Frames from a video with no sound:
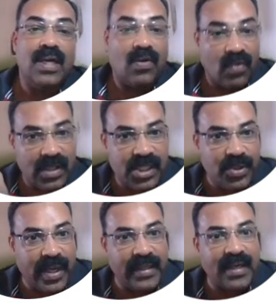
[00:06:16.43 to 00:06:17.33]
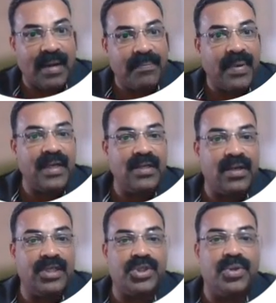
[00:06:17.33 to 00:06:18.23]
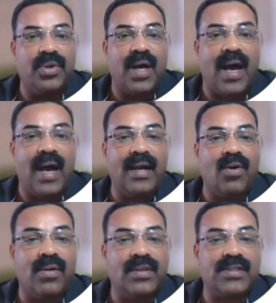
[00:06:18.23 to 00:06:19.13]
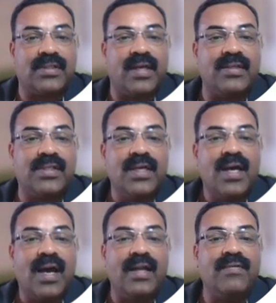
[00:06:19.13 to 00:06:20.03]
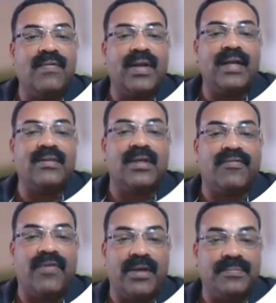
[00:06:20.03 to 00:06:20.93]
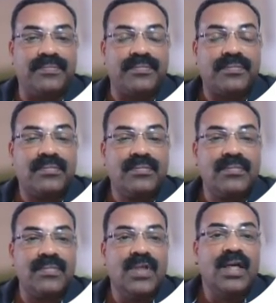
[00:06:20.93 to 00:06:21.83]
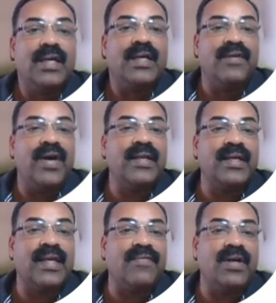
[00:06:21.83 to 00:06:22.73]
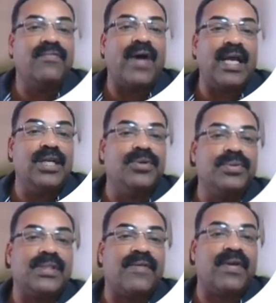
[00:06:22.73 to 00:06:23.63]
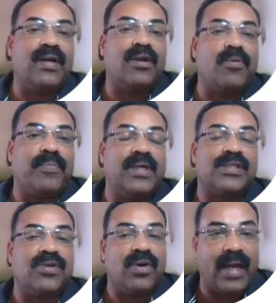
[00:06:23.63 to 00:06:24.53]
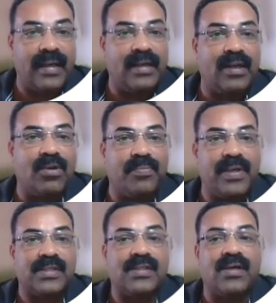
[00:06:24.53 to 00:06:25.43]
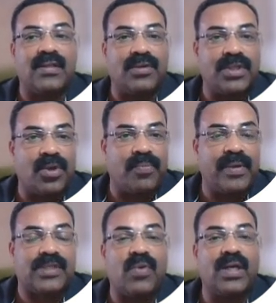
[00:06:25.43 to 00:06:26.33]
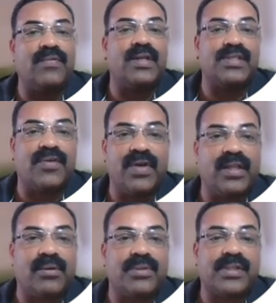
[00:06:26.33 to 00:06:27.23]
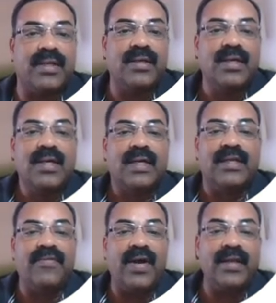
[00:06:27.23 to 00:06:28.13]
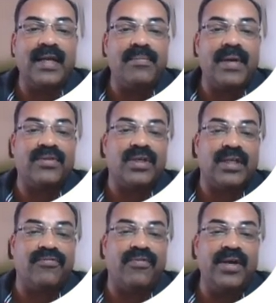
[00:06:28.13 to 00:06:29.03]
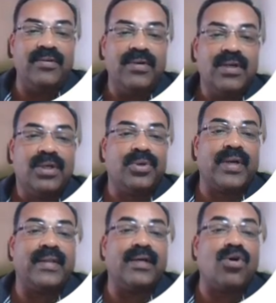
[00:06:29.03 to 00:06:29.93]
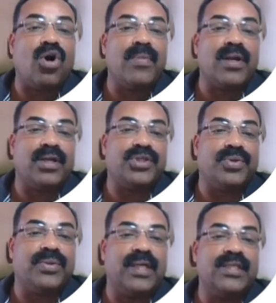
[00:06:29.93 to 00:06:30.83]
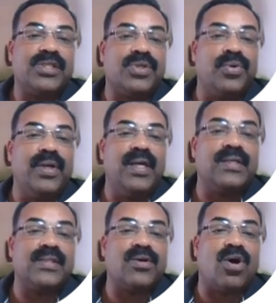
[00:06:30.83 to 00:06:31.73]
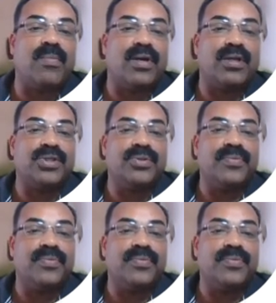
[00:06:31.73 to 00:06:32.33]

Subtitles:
Once you get the combined ratio, add all these things and we will get 35. Divide the given value, 700 rupees, 900 rupees, 1000 rupees, whatever is given in the question, divide that by 35 to get the common ratio. That is 20 is the common ratio.